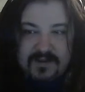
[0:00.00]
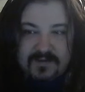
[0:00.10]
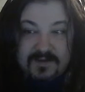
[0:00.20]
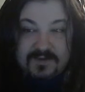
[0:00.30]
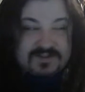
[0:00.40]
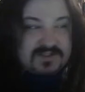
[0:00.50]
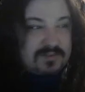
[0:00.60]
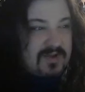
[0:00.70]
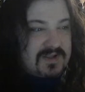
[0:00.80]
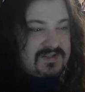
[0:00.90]
Getting close to the
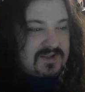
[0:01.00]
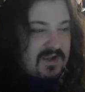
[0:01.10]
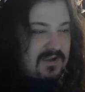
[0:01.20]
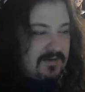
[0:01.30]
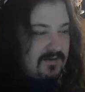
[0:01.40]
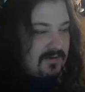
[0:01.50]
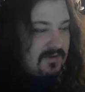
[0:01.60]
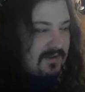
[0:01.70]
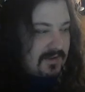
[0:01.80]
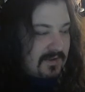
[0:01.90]
boss? Alright.
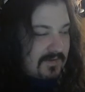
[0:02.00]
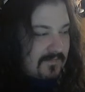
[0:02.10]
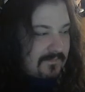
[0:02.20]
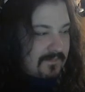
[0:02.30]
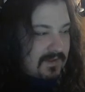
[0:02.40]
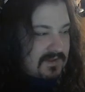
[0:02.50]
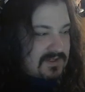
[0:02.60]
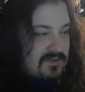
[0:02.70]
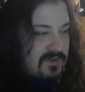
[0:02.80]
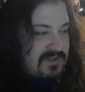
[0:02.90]
Because I
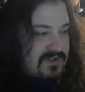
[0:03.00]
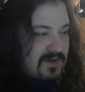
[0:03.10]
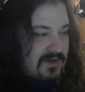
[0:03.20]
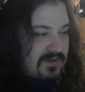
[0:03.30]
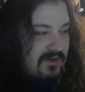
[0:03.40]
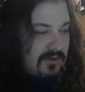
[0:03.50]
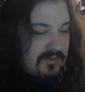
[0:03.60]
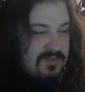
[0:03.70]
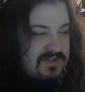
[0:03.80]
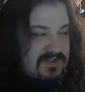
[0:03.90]
do want to start Little
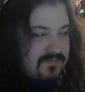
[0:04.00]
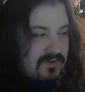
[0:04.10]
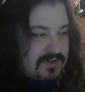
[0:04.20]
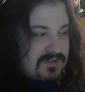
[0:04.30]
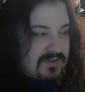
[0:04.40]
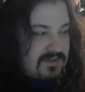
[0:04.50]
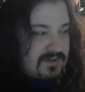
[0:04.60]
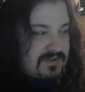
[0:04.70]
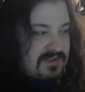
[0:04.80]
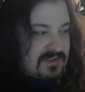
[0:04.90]
Misfortune
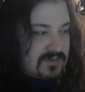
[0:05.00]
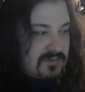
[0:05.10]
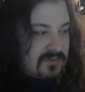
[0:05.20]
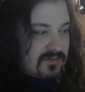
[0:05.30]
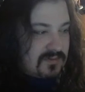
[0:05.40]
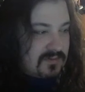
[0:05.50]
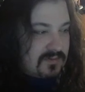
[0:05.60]
soon.